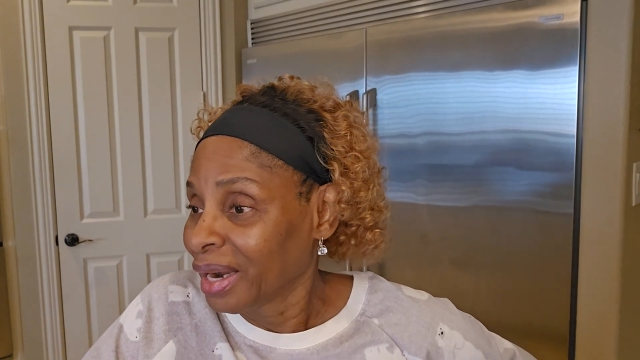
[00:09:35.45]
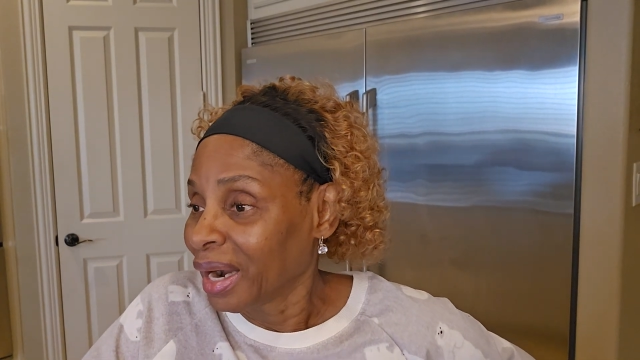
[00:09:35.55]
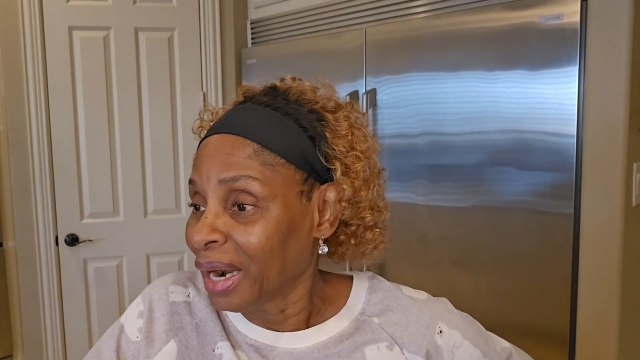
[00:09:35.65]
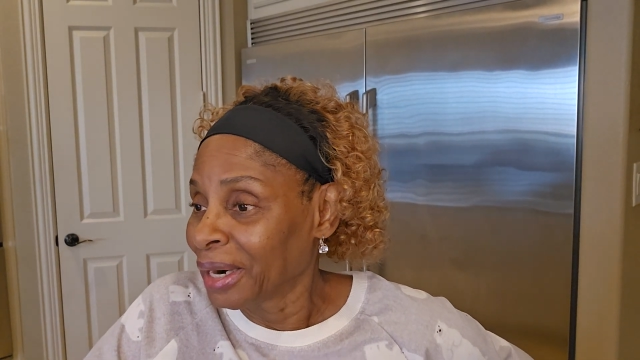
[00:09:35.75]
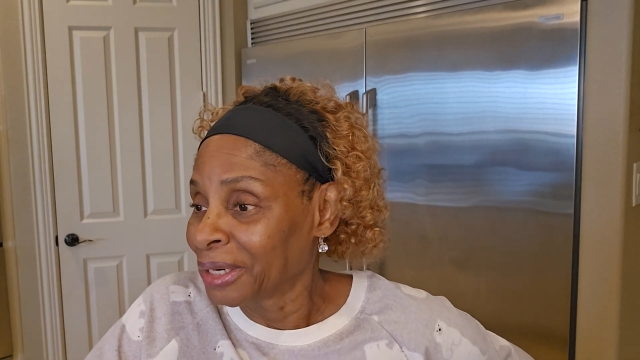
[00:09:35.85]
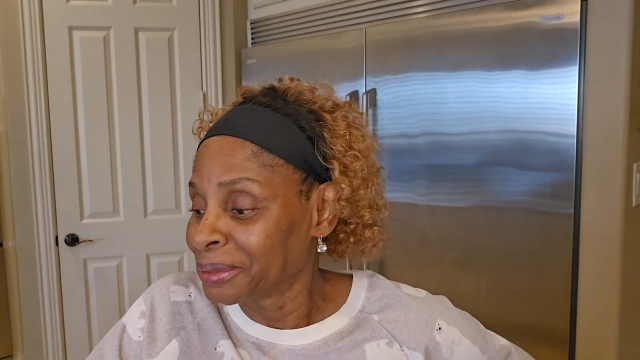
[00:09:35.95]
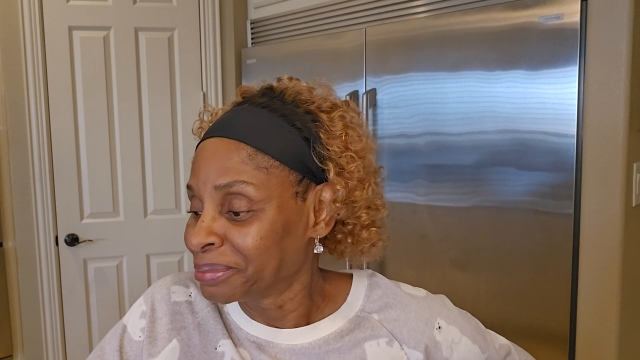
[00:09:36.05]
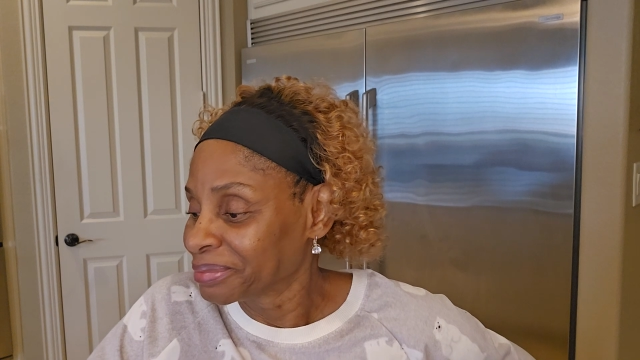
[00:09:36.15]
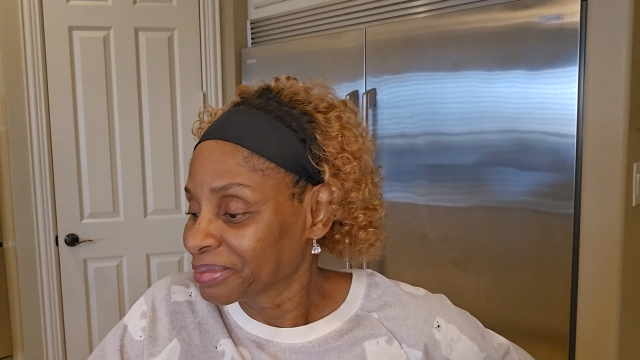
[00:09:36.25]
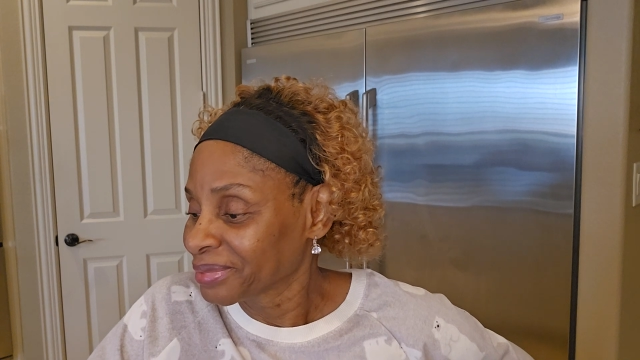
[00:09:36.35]

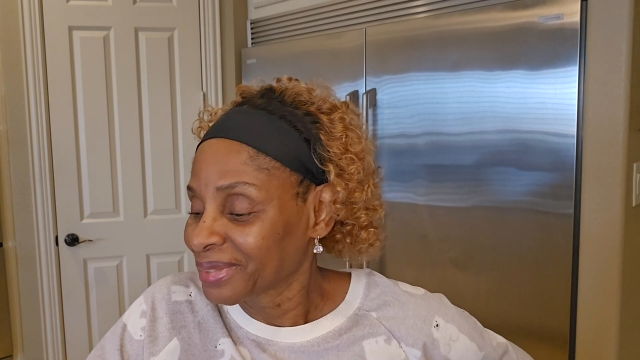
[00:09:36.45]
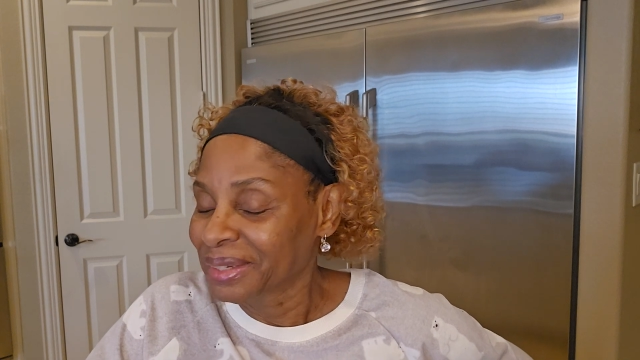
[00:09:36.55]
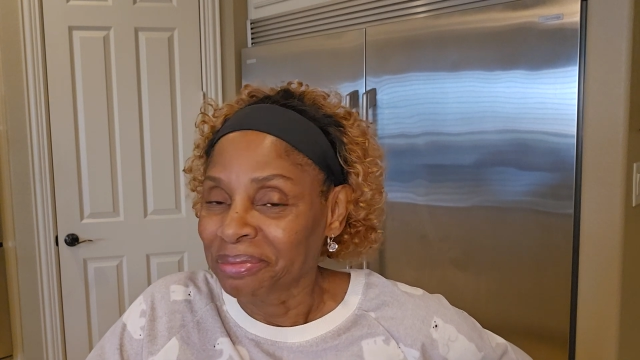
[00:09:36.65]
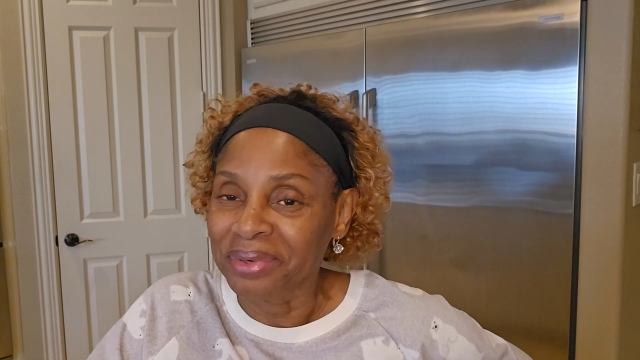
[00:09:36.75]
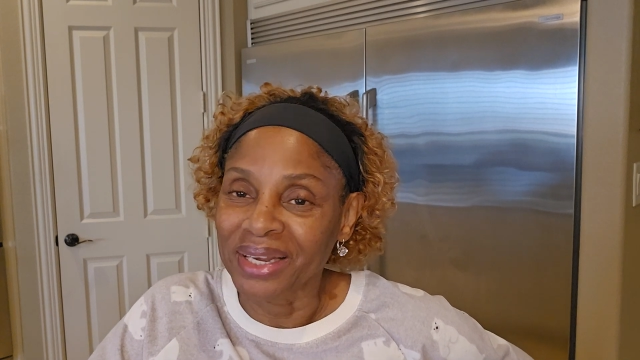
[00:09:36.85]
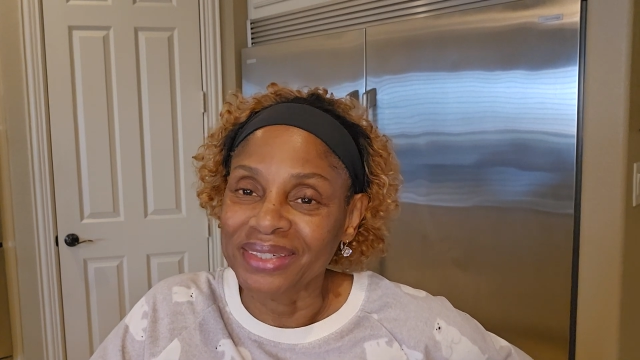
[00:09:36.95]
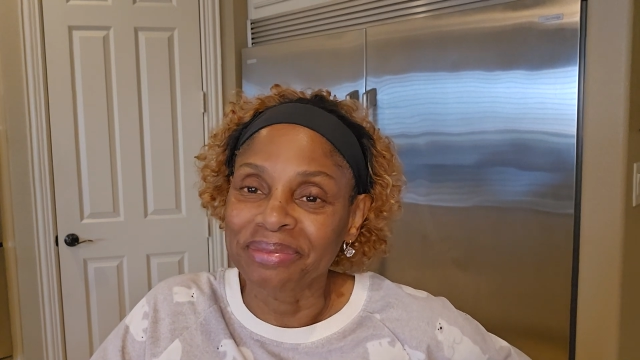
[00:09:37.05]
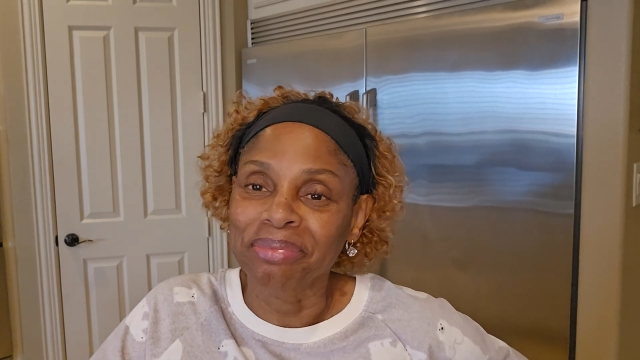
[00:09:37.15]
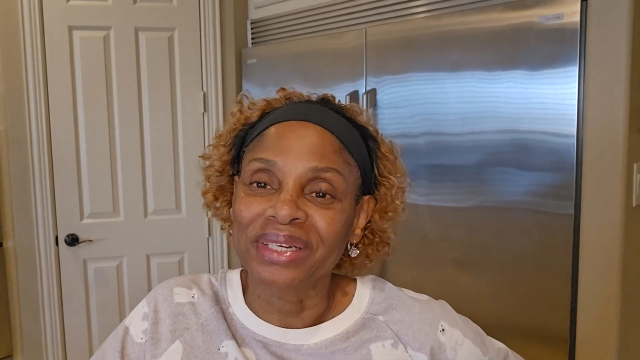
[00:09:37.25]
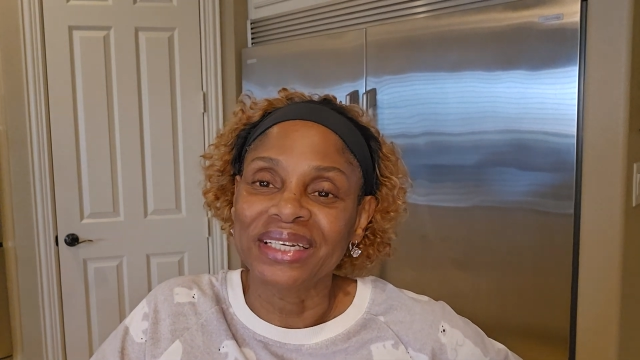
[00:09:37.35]
Um, but
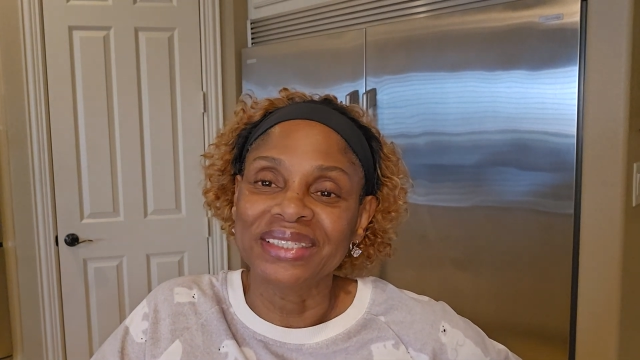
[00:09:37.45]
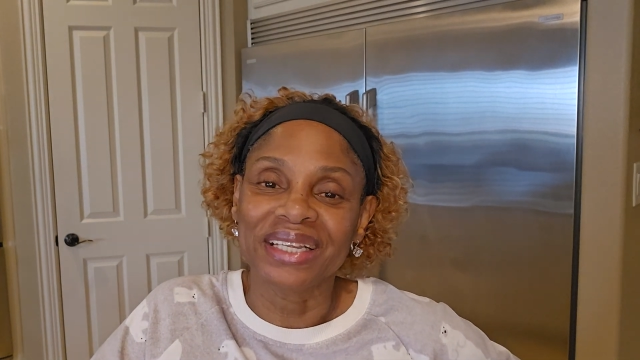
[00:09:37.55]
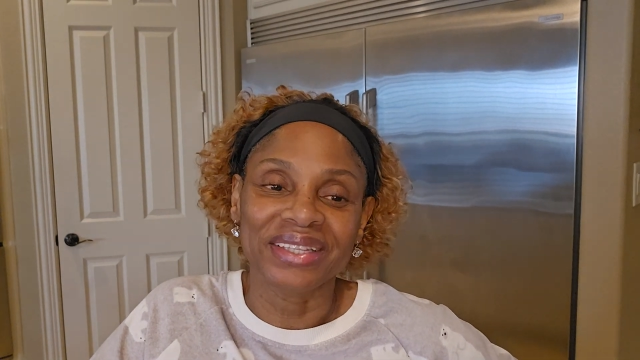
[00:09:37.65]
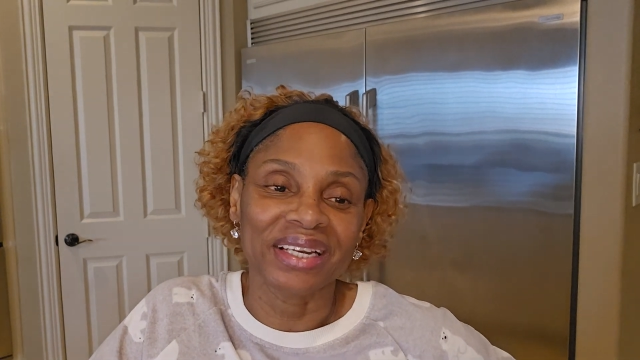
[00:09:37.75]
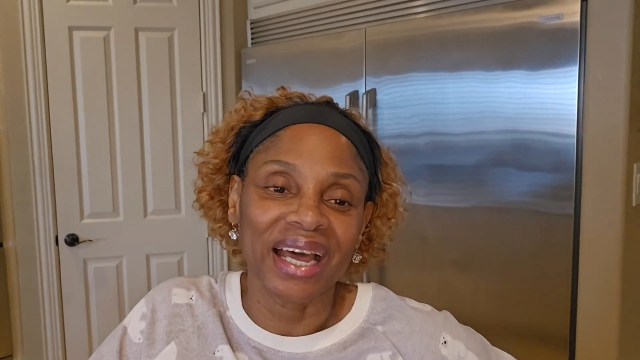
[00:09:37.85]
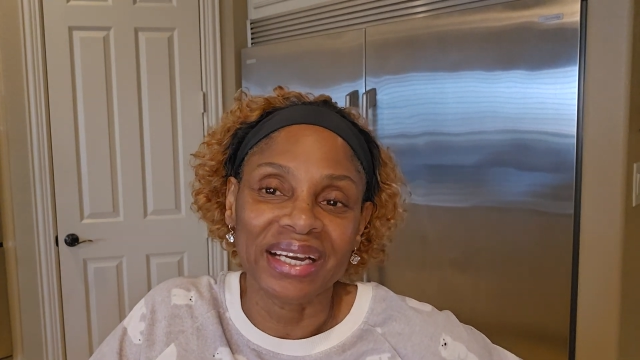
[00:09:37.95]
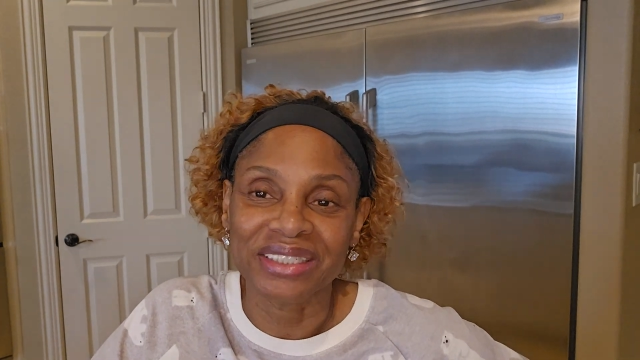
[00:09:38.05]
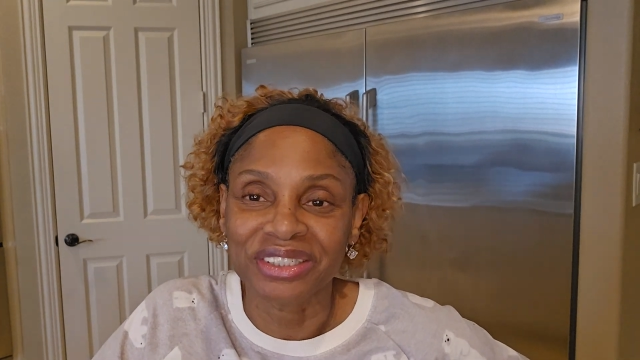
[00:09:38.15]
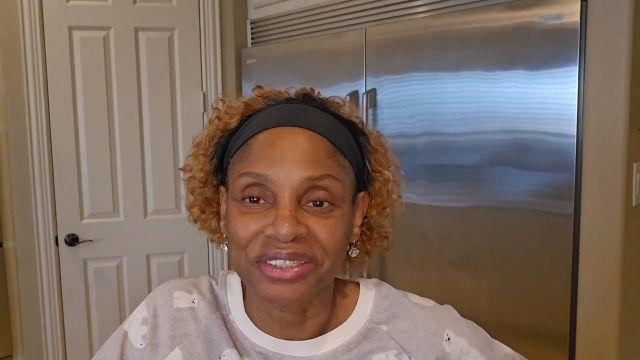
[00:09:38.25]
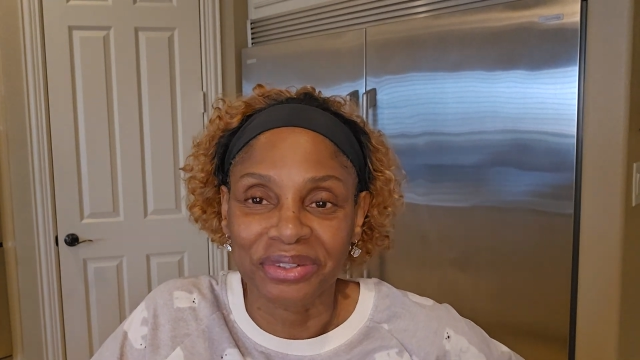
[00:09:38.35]
please hit the like
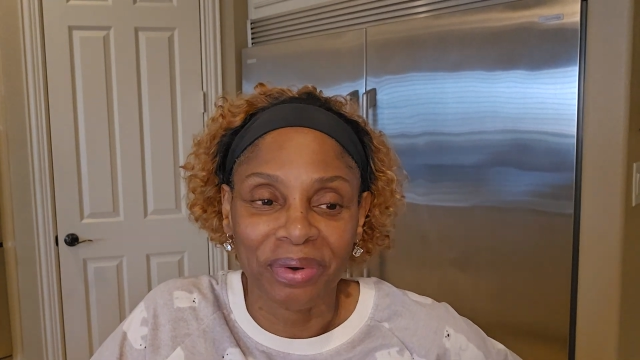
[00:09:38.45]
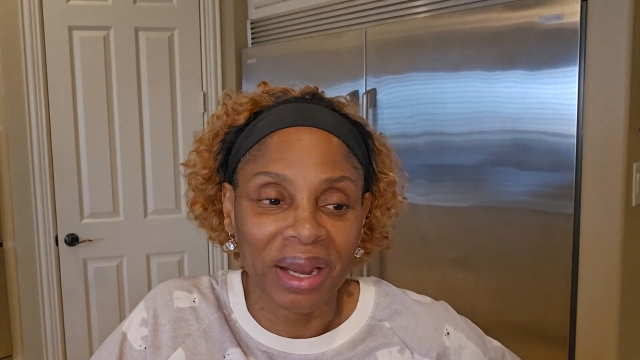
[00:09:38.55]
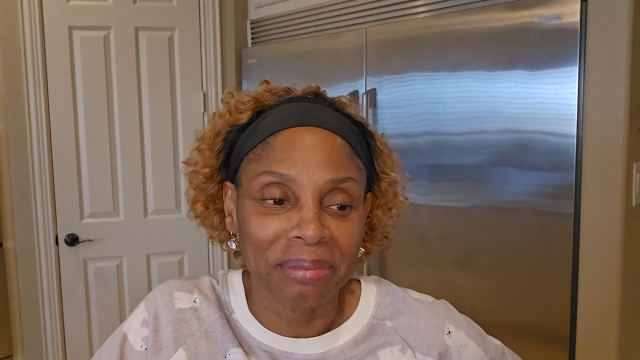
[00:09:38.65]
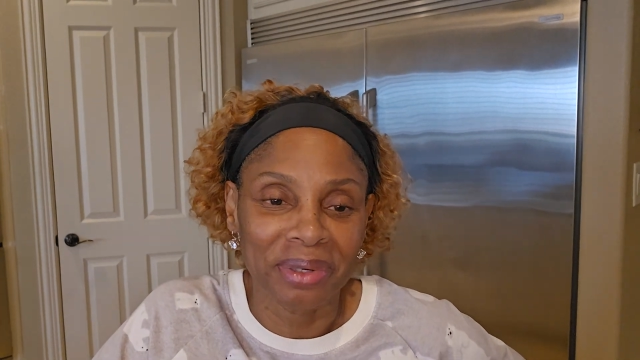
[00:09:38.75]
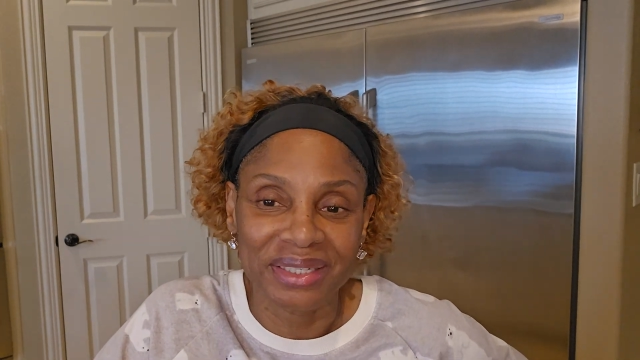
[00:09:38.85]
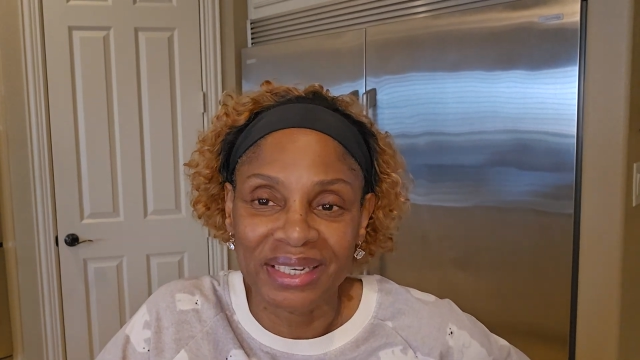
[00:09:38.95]
and subscribe button,